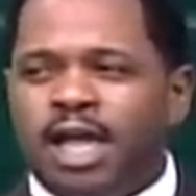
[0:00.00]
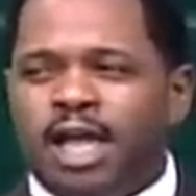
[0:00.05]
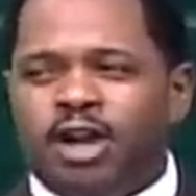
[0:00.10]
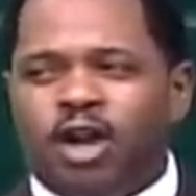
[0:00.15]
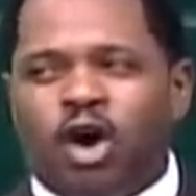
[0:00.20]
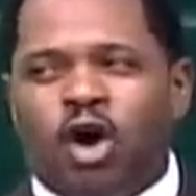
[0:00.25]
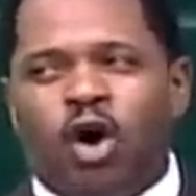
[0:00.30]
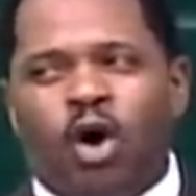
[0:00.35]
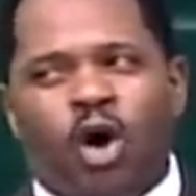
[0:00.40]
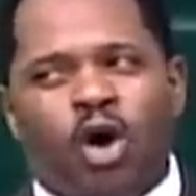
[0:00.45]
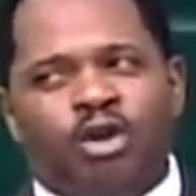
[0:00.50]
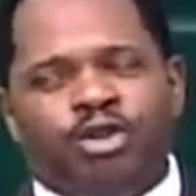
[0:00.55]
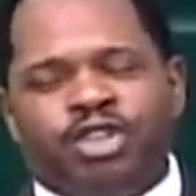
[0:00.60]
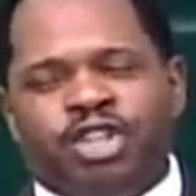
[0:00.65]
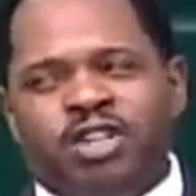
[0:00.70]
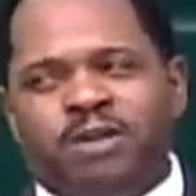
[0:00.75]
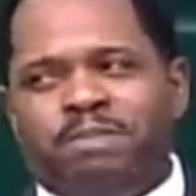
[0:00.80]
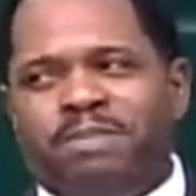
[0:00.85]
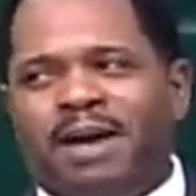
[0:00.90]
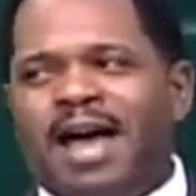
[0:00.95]
and
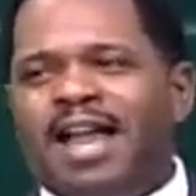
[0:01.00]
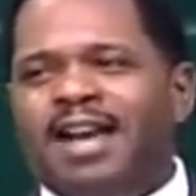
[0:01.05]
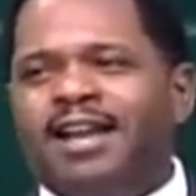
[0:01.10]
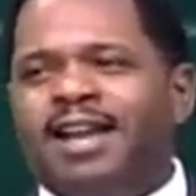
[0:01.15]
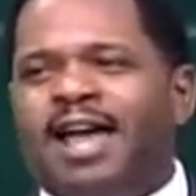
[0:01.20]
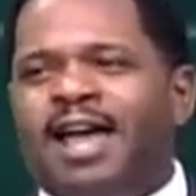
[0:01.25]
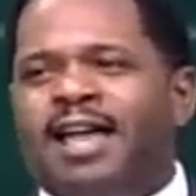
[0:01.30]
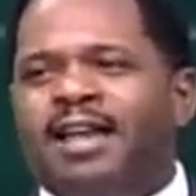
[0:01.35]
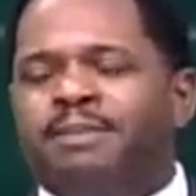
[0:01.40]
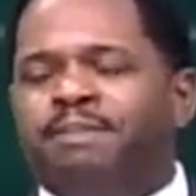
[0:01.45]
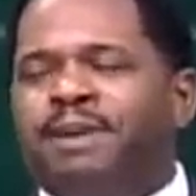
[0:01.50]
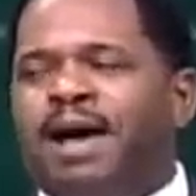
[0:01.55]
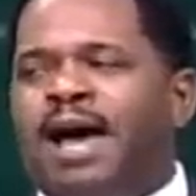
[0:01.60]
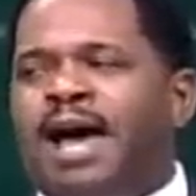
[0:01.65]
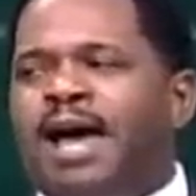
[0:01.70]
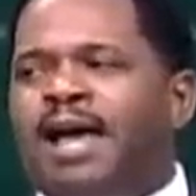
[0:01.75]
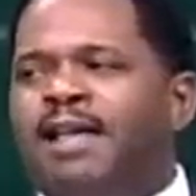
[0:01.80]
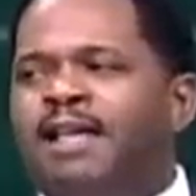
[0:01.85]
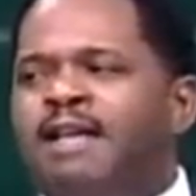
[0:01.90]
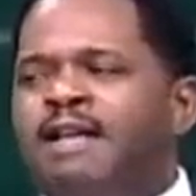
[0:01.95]
haunted by night
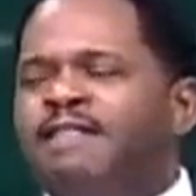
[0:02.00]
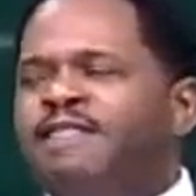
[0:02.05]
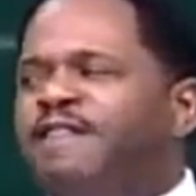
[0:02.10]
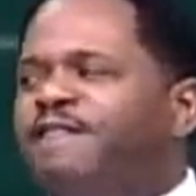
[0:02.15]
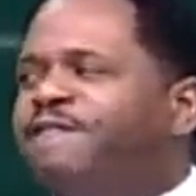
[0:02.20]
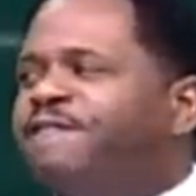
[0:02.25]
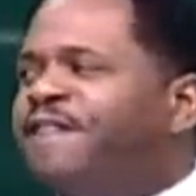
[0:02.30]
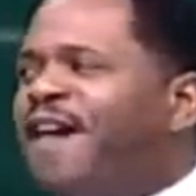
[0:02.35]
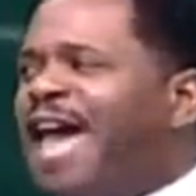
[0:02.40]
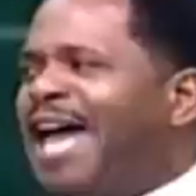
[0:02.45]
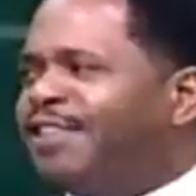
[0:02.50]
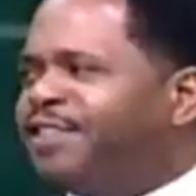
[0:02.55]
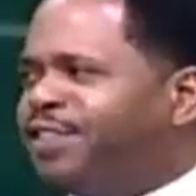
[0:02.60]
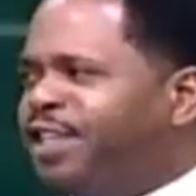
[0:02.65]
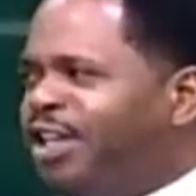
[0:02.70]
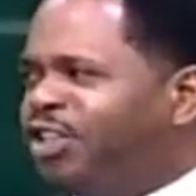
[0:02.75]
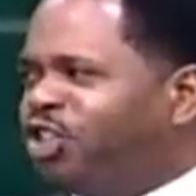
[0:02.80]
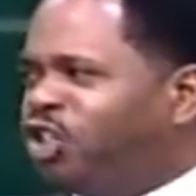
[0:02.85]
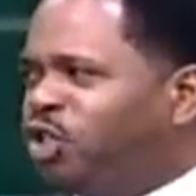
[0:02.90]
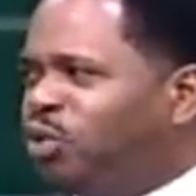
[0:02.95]
by the fact
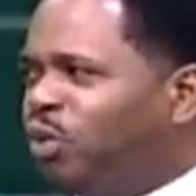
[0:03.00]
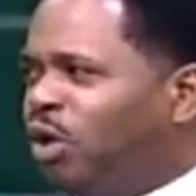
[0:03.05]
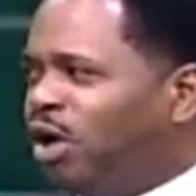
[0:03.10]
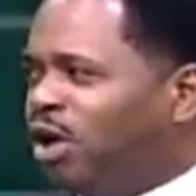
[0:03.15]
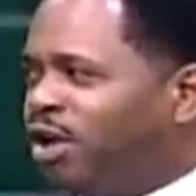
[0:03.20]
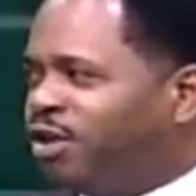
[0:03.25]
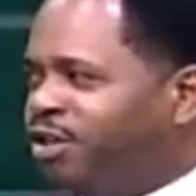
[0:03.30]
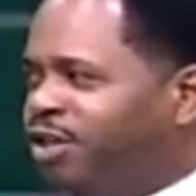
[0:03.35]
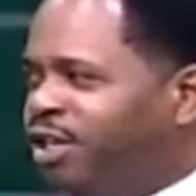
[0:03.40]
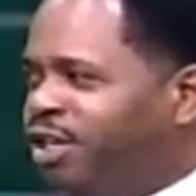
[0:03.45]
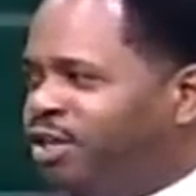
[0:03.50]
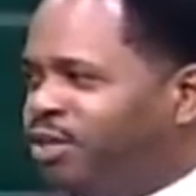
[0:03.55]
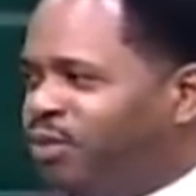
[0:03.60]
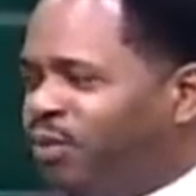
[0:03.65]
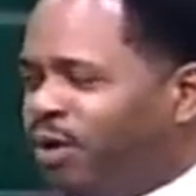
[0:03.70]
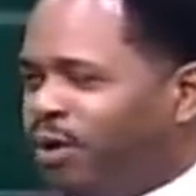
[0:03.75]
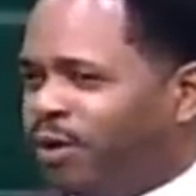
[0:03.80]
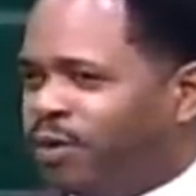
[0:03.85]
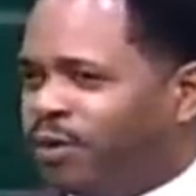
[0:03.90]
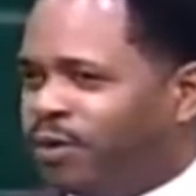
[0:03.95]
that you are a
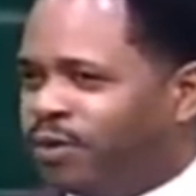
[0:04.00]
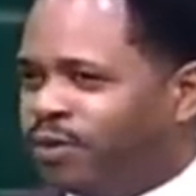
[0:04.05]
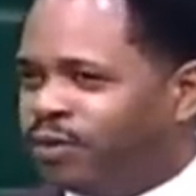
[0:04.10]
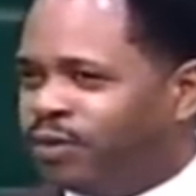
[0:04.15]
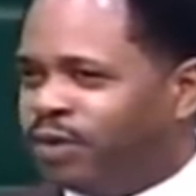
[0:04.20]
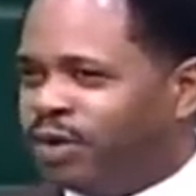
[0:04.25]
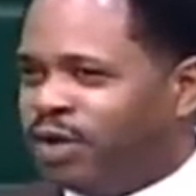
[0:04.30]
Negro,